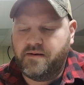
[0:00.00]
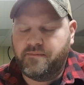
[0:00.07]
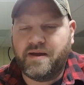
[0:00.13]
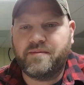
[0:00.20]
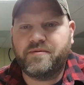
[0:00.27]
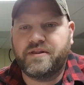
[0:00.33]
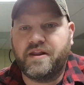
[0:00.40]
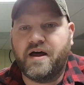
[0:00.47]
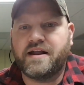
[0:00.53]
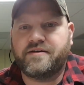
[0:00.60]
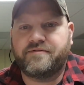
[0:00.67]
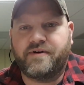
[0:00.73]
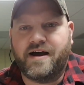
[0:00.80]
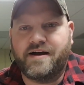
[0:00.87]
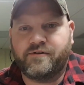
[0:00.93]
maybe the
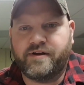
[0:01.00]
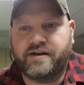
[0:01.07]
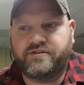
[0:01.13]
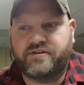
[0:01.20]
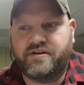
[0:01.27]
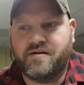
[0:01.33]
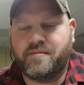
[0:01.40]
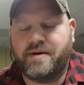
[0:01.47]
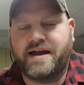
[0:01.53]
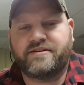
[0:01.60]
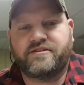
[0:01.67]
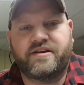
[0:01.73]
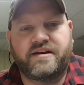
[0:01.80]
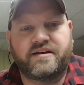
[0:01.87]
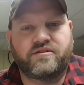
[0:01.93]
95 grain Sierra
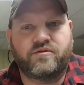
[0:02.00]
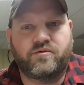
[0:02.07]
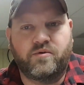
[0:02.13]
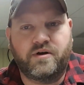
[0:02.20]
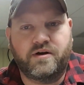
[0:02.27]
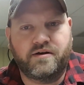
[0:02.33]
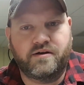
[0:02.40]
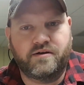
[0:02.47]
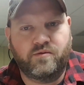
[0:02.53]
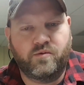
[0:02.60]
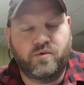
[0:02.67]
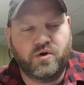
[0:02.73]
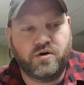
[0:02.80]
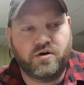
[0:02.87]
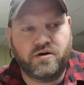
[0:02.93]
Match Kings
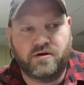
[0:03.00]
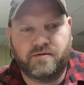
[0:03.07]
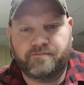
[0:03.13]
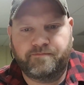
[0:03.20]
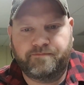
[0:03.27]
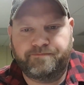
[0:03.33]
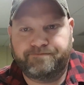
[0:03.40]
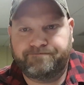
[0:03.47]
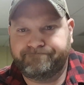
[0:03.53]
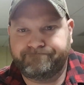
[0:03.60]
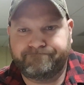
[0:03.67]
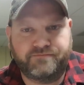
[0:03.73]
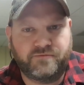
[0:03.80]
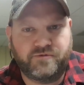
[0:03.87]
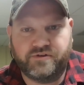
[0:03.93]
were
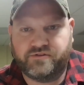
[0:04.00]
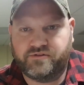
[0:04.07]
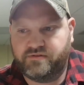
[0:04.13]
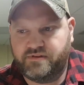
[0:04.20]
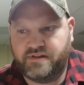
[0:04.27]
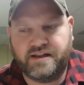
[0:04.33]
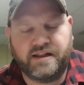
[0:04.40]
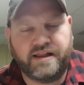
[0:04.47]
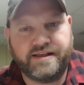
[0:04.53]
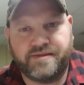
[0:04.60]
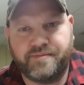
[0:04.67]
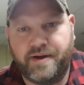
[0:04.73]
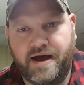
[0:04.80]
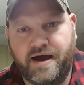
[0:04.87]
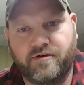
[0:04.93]
just didn't like
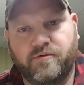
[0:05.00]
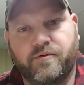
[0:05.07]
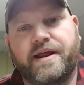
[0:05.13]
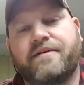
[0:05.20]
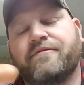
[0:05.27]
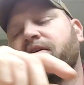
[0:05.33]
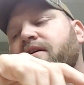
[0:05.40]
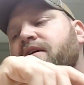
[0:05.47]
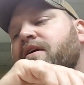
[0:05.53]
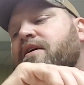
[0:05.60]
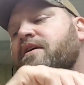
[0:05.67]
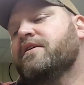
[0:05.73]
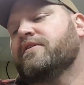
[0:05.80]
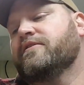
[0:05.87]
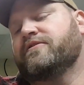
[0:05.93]
the powder or whatever.
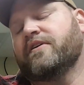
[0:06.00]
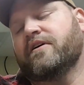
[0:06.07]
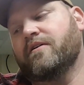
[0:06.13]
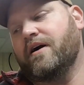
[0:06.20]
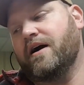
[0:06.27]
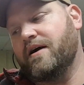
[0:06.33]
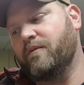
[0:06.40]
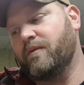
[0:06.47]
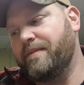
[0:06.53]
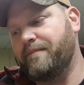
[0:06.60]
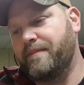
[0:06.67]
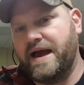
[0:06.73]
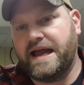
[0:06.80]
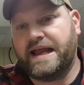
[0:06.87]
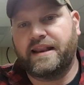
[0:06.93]
So I went
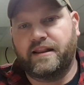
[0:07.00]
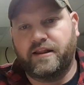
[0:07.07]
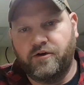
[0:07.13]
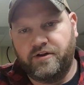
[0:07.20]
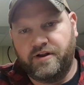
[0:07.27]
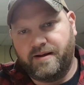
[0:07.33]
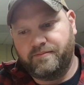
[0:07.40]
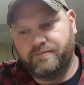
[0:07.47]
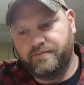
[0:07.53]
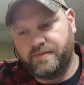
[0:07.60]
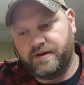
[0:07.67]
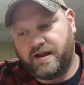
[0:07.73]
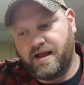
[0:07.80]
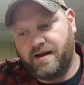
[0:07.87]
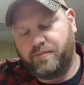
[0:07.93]
back and loaded up
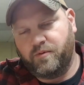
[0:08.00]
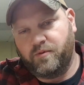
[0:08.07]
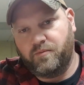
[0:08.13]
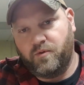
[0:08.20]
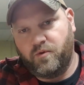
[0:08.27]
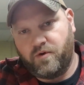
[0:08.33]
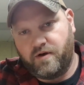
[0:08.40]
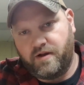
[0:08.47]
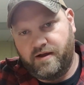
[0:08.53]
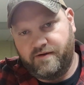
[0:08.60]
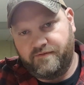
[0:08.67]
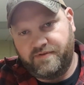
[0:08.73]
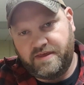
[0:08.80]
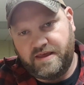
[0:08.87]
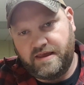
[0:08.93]
a couple more
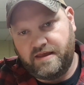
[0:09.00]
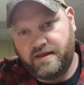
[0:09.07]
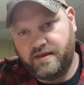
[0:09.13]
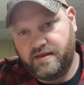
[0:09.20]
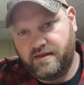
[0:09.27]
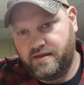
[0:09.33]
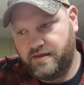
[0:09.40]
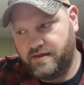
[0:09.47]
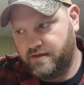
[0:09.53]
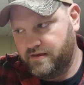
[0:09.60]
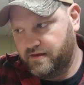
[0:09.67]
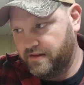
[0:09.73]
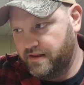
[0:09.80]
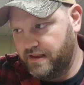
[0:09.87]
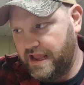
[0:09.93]
of the
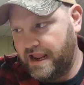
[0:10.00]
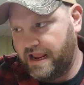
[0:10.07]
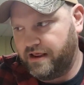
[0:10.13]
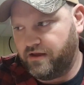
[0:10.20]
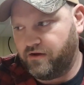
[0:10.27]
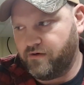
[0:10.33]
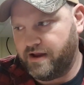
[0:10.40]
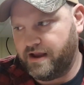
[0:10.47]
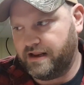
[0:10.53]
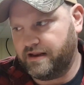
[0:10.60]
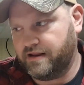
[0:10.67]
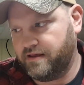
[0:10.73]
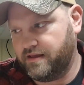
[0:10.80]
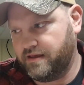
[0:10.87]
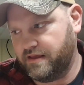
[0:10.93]
80
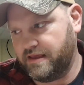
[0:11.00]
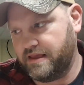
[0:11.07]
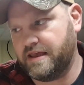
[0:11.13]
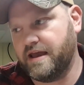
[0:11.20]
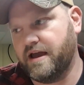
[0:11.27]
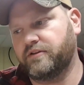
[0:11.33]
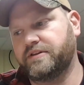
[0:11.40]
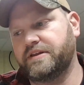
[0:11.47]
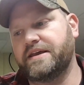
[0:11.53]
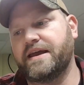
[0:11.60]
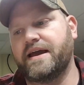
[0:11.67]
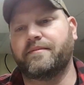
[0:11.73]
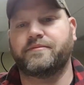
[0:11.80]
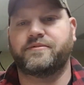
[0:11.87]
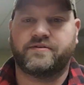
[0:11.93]
grain
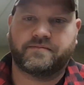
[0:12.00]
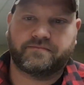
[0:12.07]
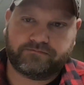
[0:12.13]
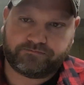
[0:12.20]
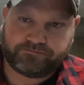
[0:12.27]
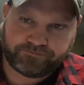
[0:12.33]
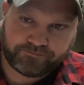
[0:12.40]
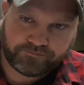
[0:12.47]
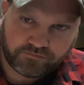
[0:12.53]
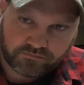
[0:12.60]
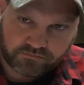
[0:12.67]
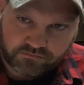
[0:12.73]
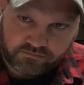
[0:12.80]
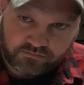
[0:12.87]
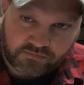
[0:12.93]
ELDMs,
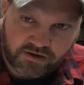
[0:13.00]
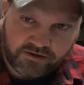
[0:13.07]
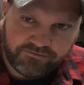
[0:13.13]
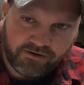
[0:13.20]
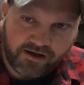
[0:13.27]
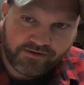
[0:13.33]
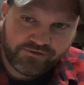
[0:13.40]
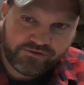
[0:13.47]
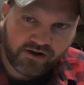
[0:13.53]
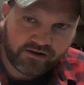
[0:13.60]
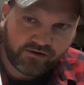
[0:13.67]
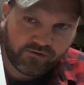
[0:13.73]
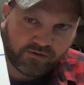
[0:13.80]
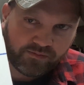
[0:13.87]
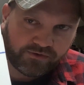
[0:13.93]

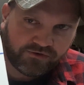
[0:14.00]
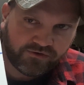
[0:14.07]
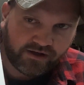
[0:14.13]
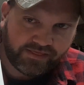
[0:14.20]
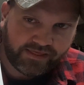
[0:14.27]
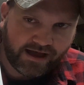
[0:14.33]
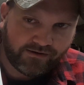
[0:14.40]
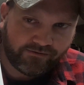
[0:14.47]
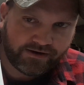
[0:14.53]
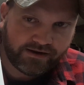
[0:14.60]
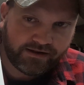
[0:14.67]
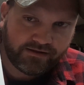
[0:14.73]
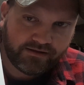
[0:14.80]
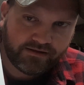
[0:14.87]
5-shot group, and shot that one.